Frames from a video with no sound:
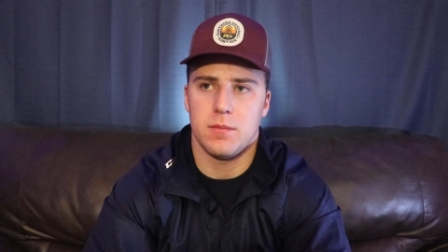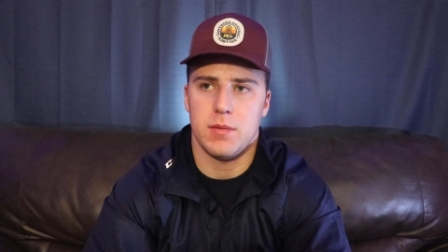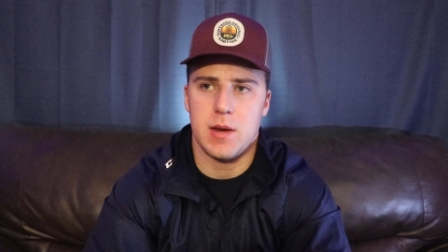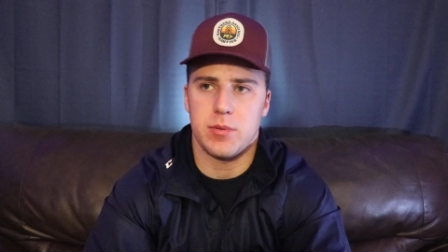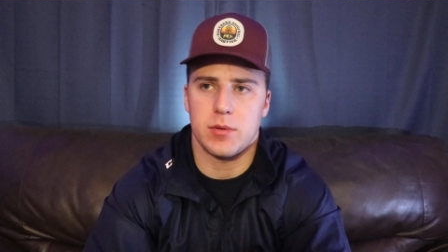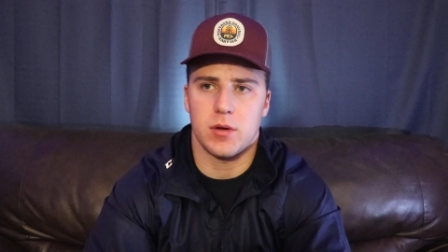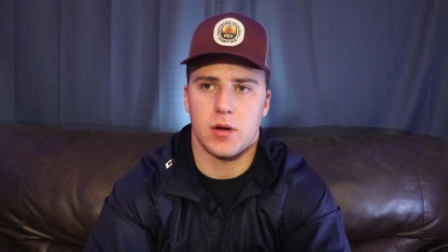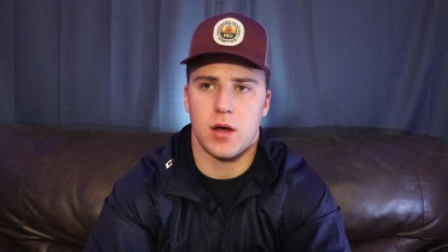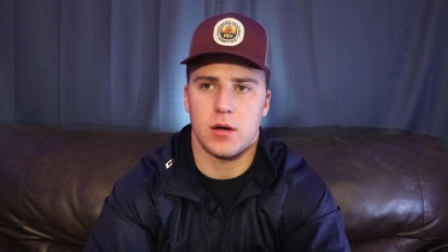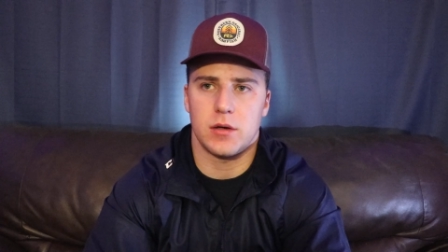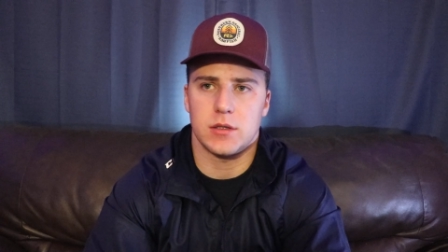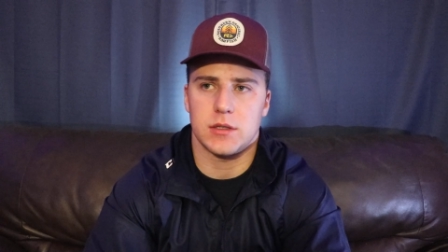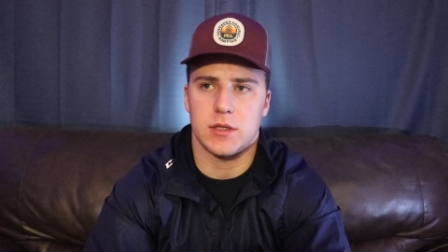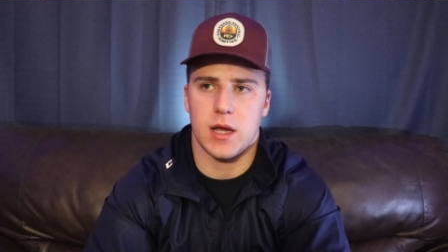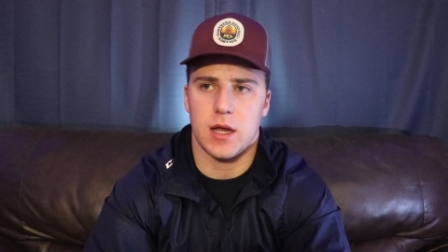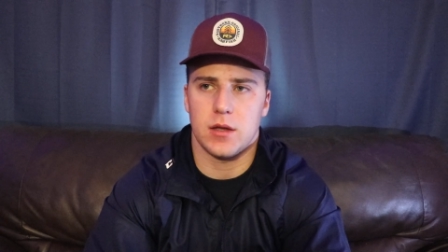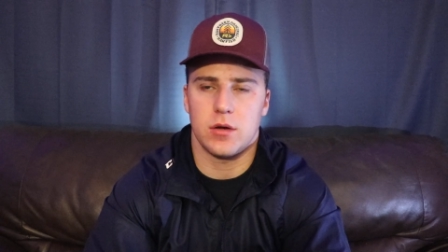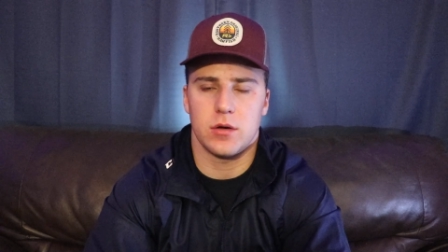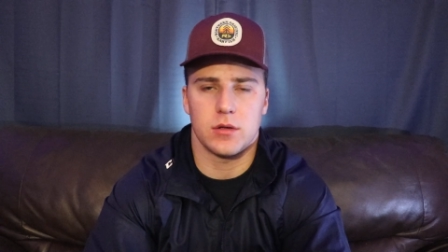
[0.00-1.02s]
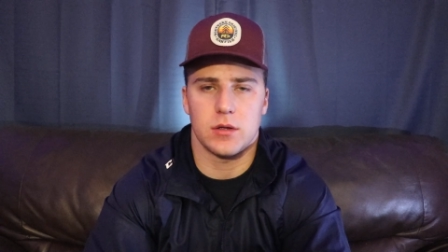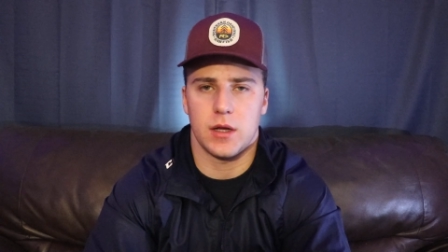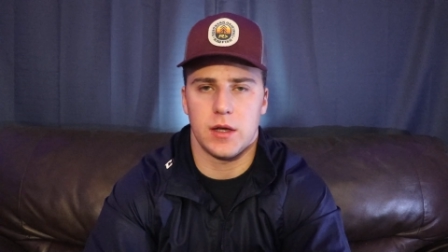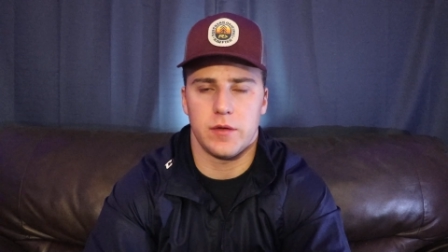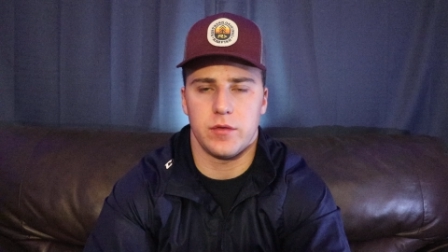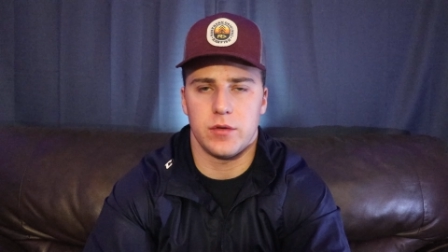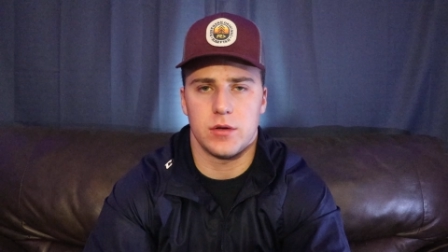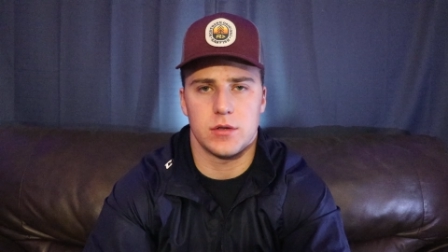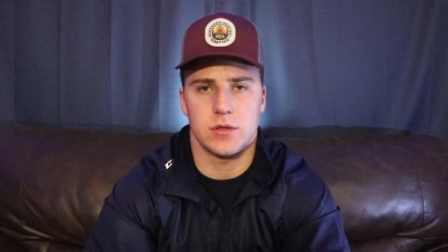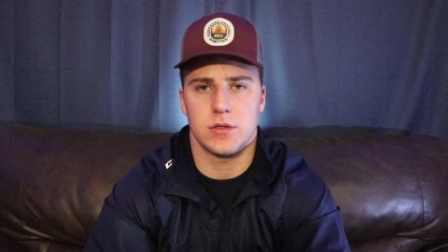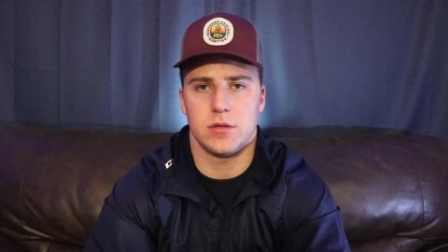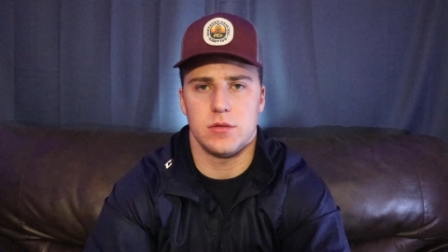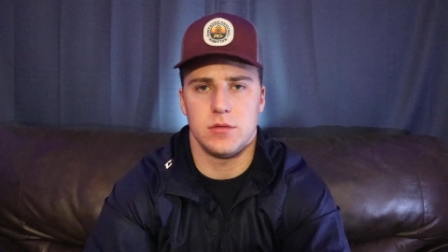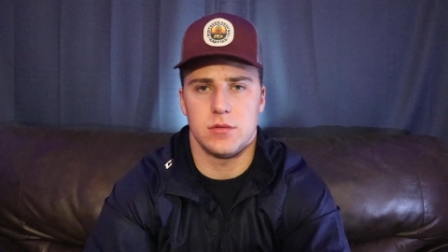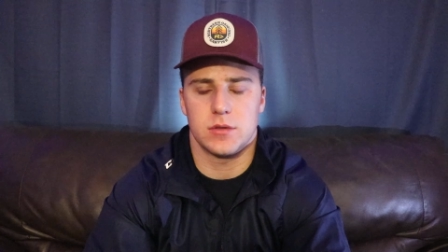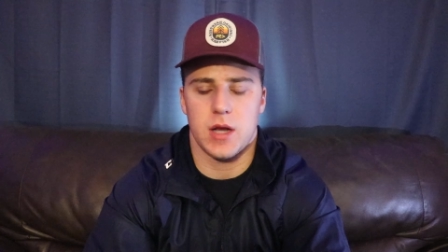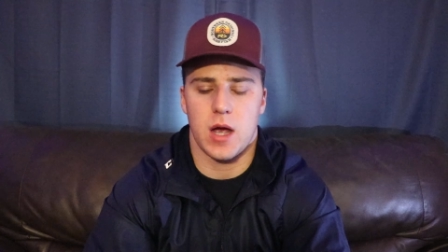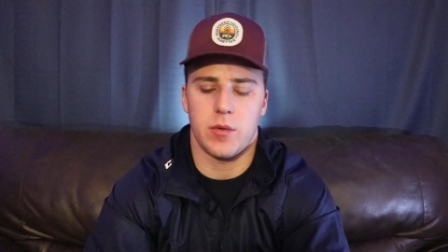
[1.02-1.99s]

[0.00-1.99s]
People don't understand your life in your shoes.